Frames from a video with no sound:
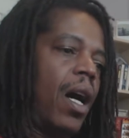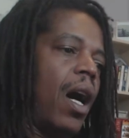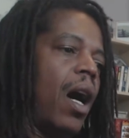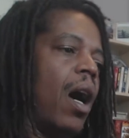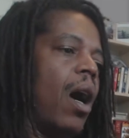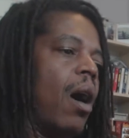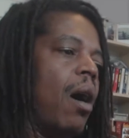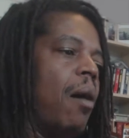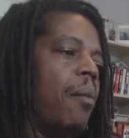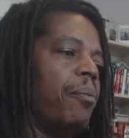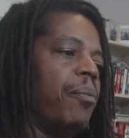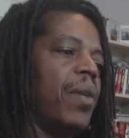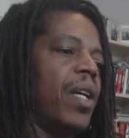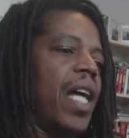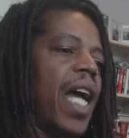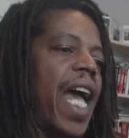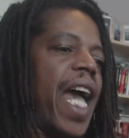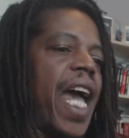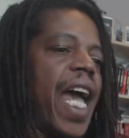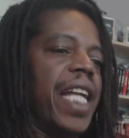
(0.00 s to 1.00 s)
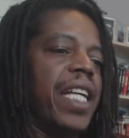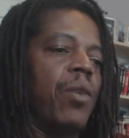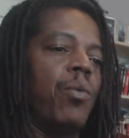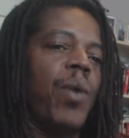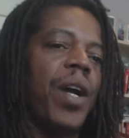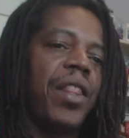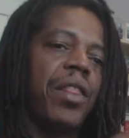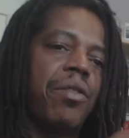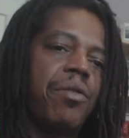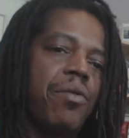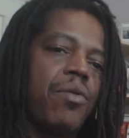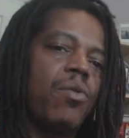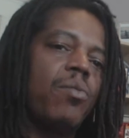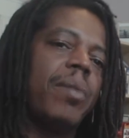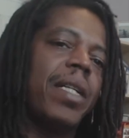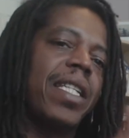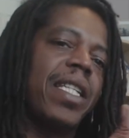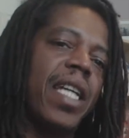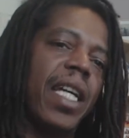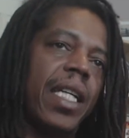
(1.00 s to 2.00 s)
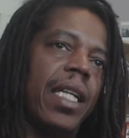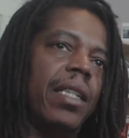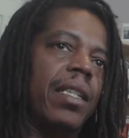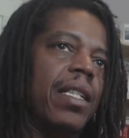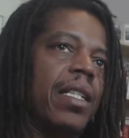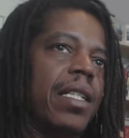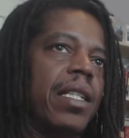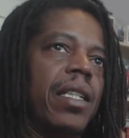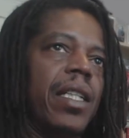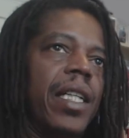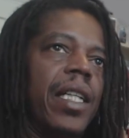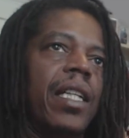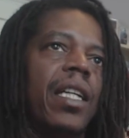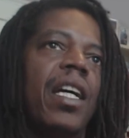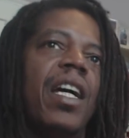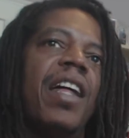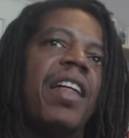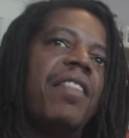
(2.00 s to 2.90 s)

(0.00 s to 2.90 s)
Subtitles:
And it went through meticulously